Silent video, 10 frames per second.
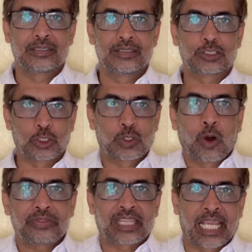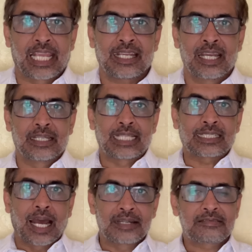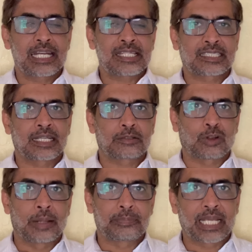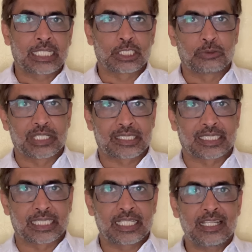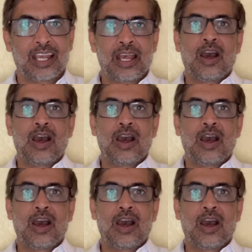So don't think that unrest in Columbia University